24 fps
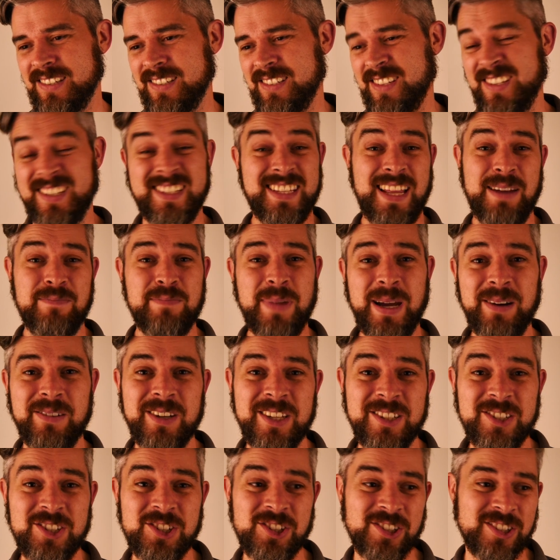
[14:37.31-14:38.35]
to stamp out
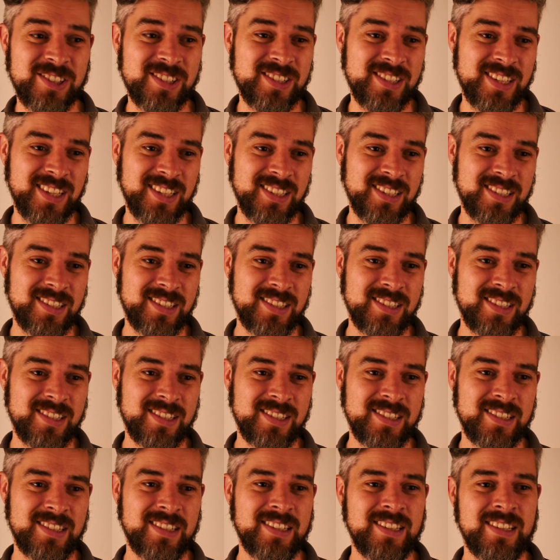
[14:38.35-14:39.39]

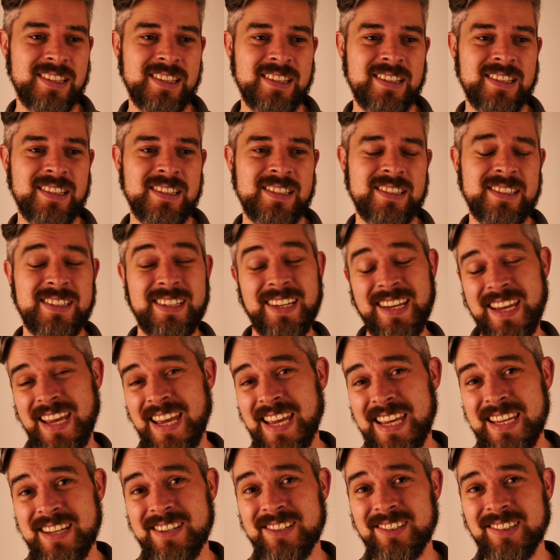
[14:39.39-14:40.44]
injustice, to
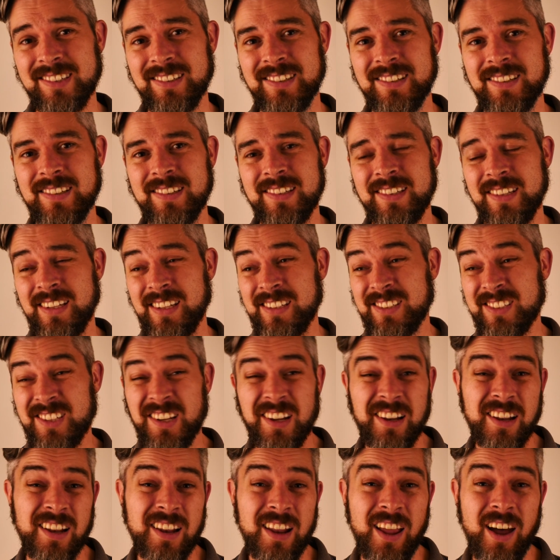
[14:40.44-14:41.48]
heal,
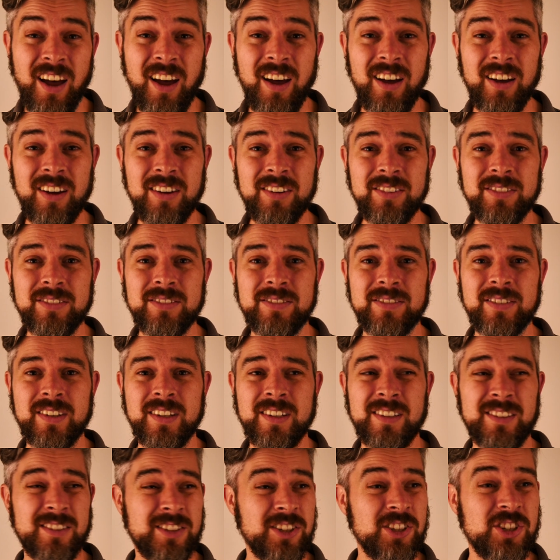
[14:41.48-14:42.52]
to love,
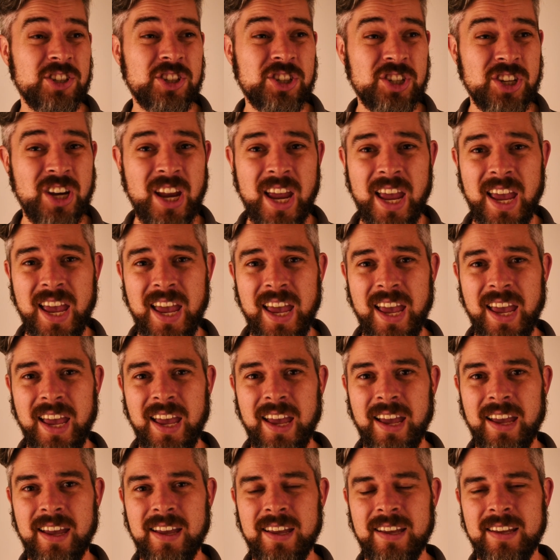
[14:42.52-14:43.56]
to
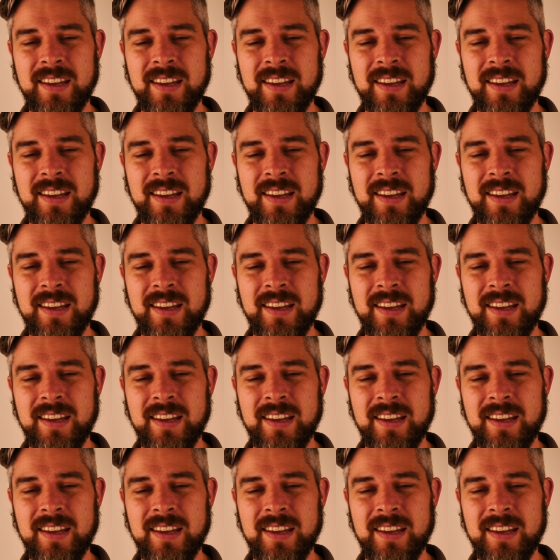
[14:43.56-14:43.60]
share,